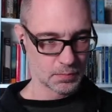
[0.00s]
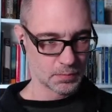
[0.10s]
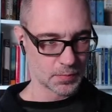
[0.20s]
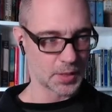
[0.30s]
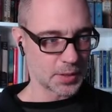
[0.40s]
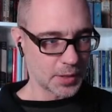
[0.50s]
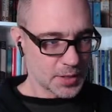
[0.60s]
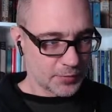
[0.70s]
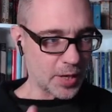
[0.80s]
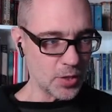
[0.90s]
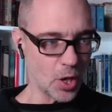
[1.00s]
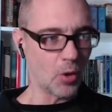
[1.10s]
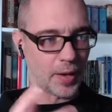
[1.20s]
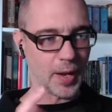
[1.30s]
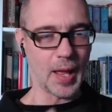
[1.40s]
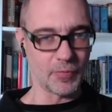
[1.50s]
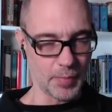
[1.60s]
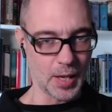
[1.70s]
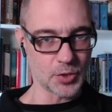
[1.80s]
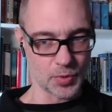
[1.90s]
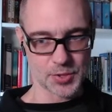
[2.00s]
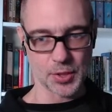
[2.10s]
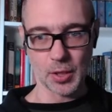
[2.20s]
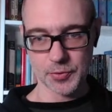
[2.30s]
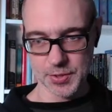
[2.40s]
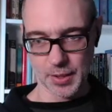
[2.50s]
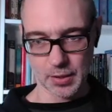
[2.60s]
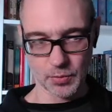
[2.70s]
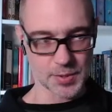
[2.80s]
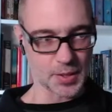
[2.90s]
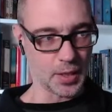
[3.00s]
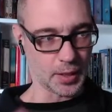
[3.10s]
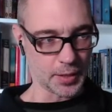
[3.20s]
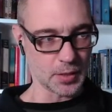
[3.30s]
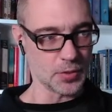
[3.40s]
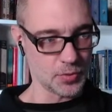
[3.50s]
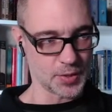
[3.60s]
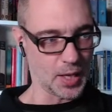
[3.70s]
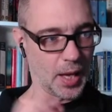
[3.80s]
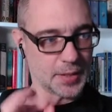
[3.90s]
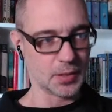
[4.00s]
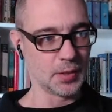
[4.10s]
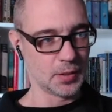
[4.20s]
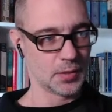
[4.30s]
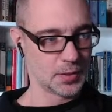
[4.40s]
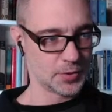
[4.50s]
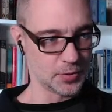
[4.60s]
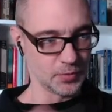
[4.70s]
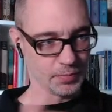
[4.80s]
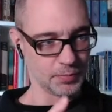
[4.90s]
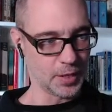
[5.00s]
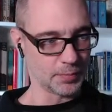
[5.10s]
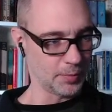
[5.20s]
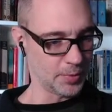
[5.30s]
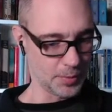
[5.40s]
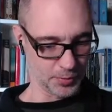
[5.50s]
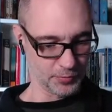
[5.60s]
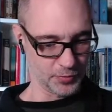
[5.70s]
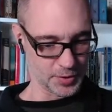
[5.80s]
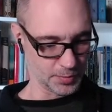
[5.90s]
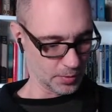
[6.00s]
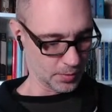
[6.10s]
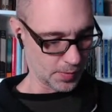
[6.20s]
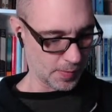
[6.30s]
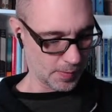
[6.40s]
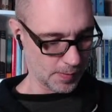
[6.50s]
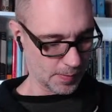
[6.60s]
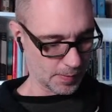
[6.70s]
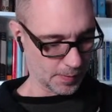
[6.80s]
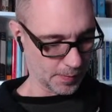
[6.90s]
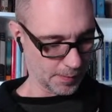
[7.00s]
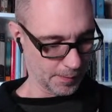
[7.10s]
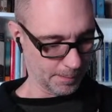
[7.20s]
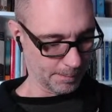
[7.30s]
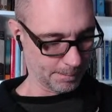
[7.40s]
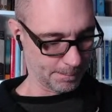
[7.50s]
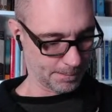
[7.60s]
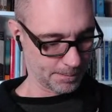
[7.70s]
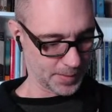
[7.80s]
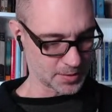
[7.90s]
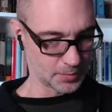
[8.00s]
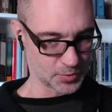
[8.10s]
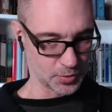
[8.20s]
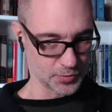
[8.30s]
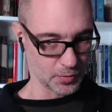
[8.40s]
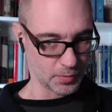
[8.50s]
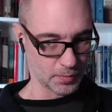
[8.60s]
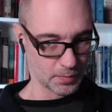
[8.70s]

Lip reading: Because at least if I know that I have a major assault, just like you were saying, I can use that to make my people invisible. That seems useful.